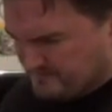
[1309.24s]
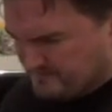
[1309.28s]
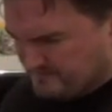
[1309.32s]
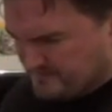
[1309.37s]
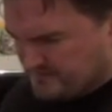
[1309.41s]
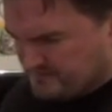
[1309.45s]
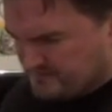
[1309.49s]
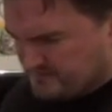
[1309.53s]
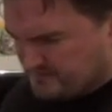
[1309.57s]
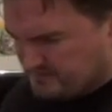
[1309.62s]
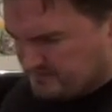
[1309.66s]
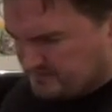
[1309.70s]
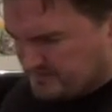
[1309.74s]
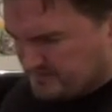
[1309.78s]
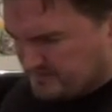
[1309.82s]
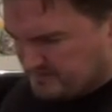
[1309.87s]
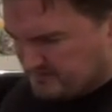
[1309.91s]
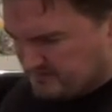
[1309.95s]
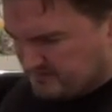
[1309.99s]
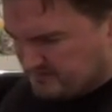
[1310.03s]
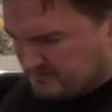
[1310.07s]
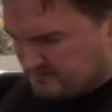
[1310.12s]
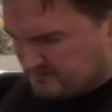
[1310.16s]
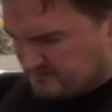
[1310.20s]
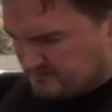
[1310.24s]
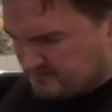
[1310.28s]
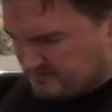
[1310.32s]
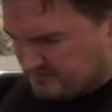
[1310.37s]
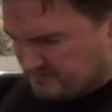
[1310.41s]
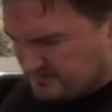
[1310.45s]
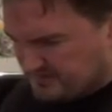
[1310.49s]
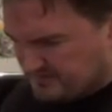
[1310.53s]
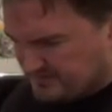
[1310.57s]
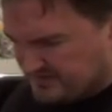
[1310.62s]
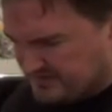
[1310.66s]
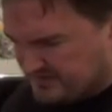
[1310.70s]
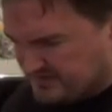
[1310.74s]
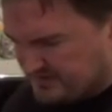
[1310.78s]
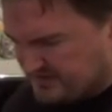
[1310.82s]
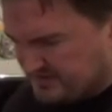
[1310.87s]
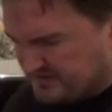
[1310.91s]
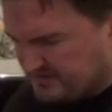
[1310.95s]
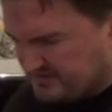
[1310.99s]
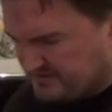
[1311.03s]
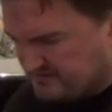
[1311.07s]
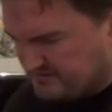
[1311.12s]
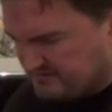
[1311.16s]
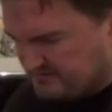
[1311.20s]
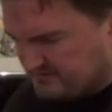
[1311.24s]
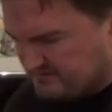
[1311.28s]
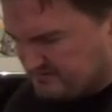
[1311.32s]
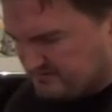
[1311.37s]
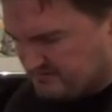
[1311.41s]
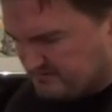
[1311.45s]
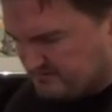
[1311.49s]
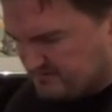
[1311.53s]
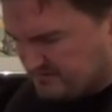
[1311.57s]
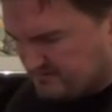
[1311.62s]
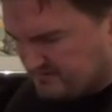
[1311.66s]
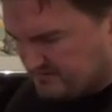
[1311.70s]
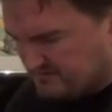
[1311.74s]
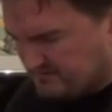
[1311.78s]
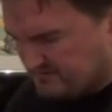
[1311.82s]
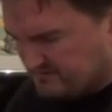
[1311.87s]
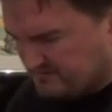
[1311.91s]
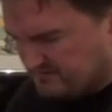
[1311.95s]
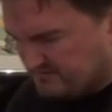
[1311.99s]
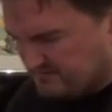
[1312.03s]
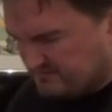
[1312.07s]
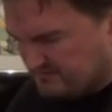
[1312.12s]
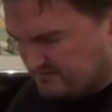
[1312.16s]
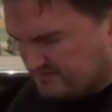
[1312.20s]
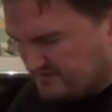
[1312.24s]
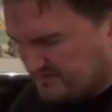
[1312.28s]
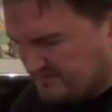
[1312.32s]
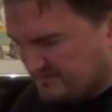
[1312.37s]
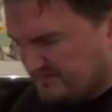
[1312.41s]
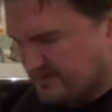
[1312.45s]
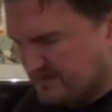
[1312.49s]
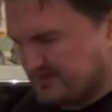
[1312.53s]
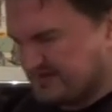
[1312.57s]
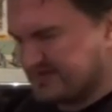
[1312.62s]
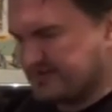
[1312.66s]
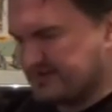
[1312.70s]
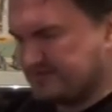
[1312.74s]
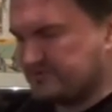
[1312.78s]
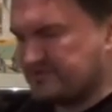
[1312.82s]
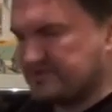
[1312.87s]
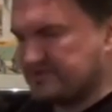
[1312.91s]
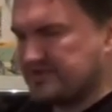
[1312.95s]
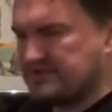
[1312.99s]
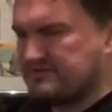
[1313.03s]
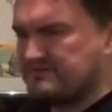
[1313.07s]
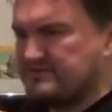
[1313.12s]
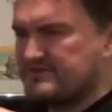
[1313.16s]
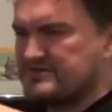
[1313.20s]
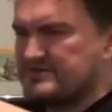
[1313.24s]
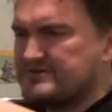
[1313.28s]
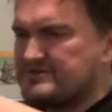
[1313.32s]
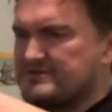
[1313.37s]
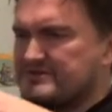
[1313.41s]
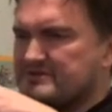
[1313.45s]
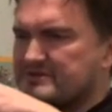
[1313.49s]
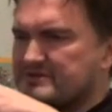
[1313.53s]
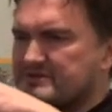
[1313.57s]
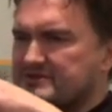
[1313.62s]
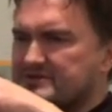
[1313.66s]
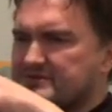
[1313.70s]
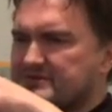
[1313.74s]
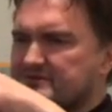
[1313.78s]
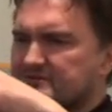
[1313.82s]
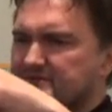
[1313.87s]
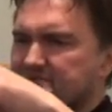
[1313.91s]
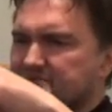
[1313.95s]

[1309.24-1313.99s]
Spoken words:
Oh, okay. This is the... Well, I guess this was the original